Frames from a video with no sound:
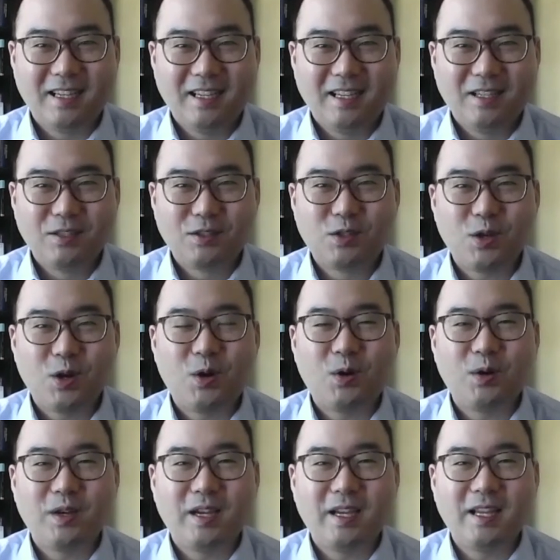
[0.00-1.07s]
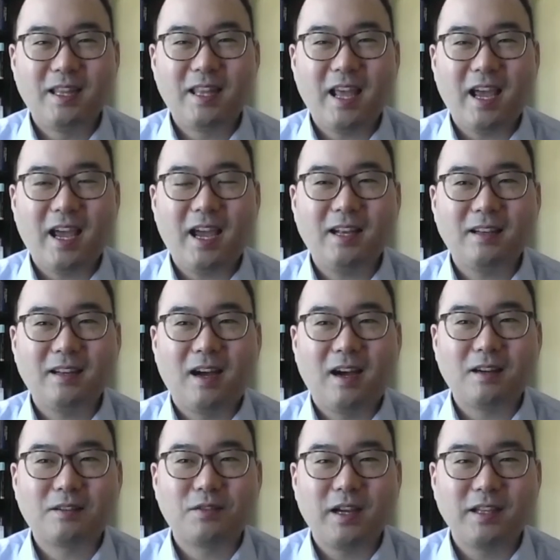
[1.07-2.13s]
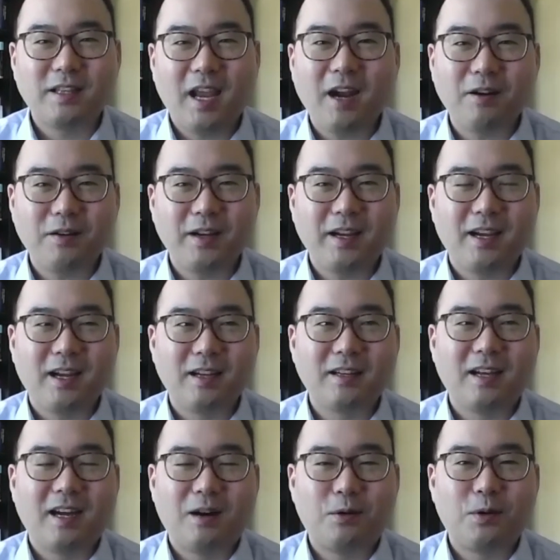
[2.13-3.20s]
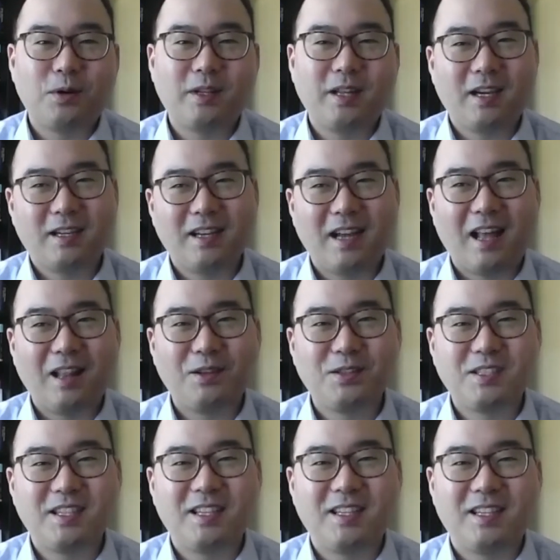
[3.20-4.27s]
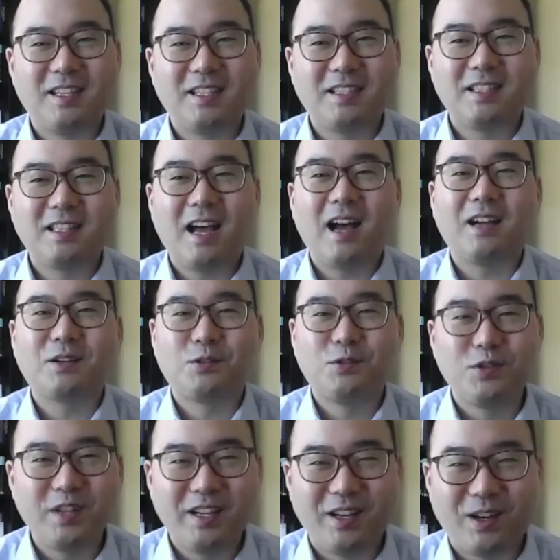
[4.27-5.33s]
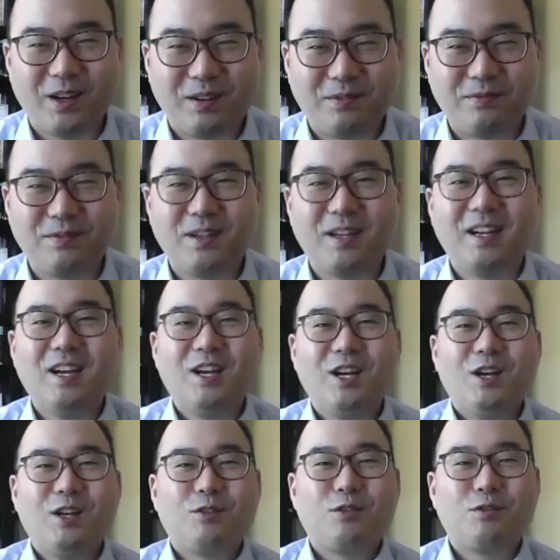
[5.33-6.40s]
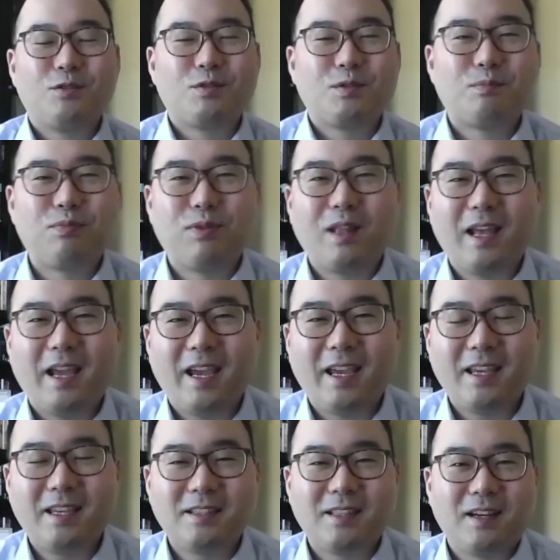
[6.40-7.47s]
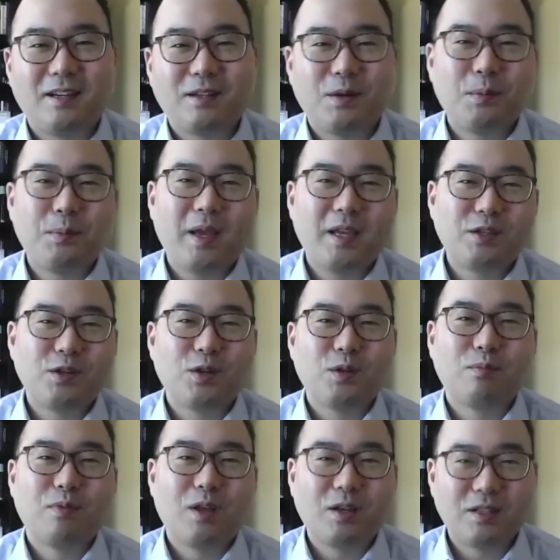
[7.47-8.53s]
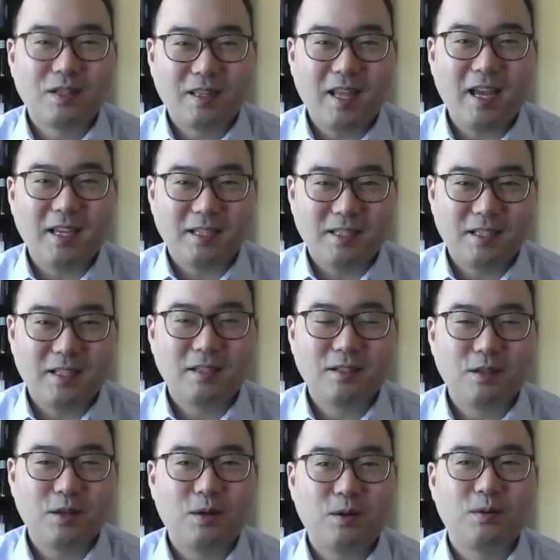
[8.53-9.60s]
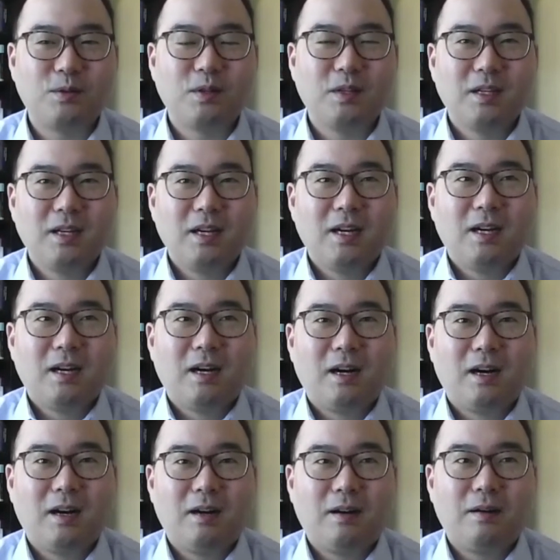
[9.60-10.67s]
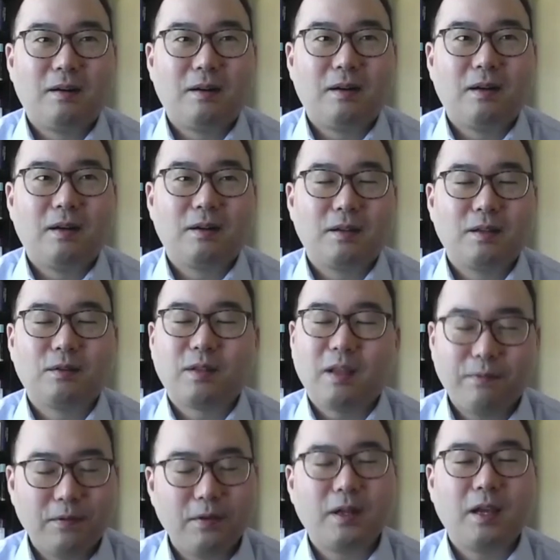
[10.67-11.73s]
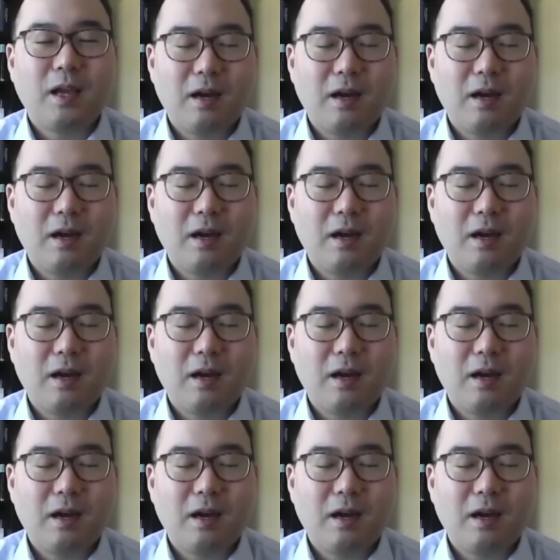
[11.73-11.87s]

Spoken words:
So in that criterion, our technology is not good enough to replace a conventional blood test. So definitely